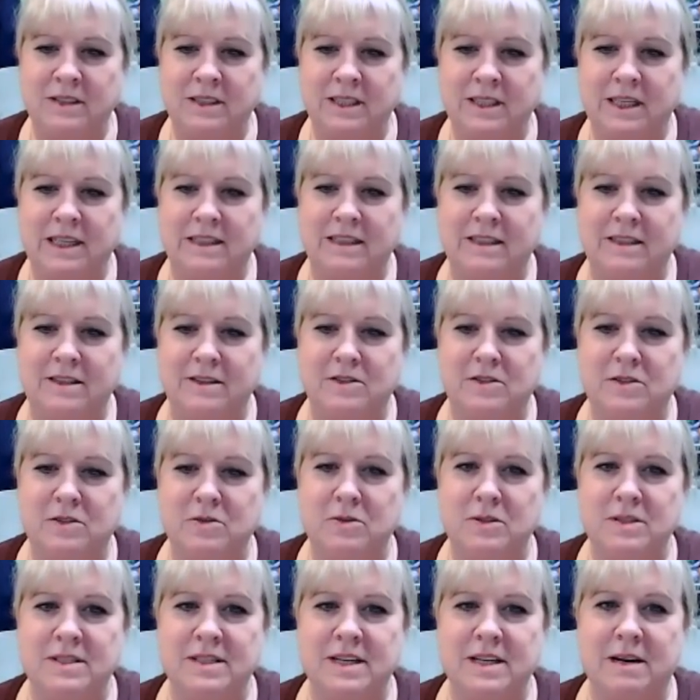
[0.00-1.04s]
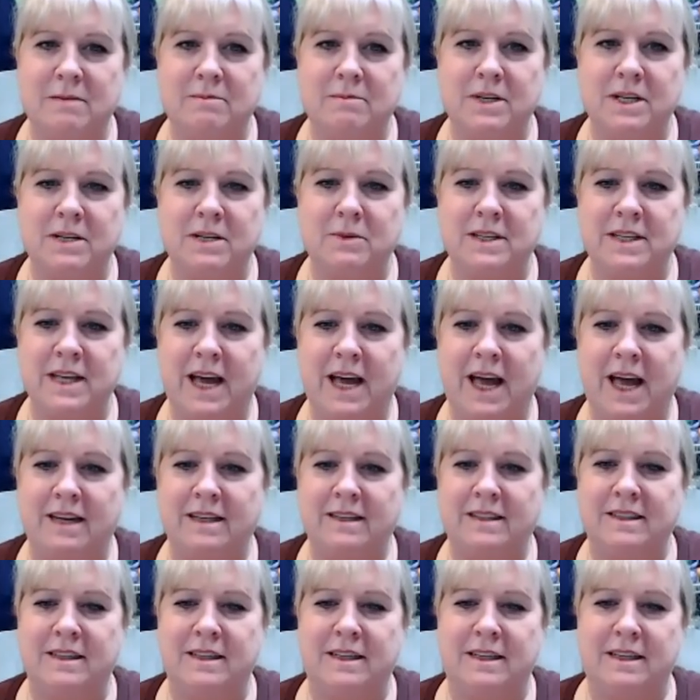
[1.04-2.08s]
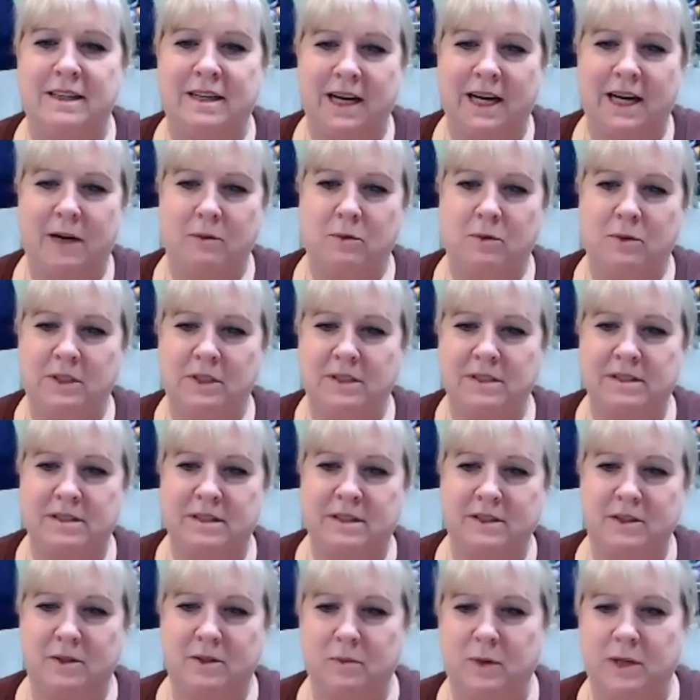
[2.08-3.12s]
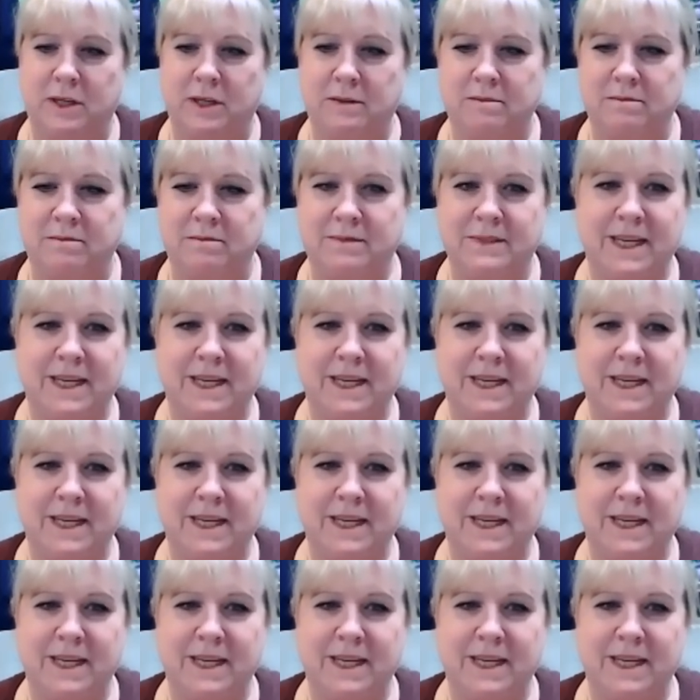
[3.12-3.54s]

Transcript: And then as soon as I'm done with that, I will list the new one.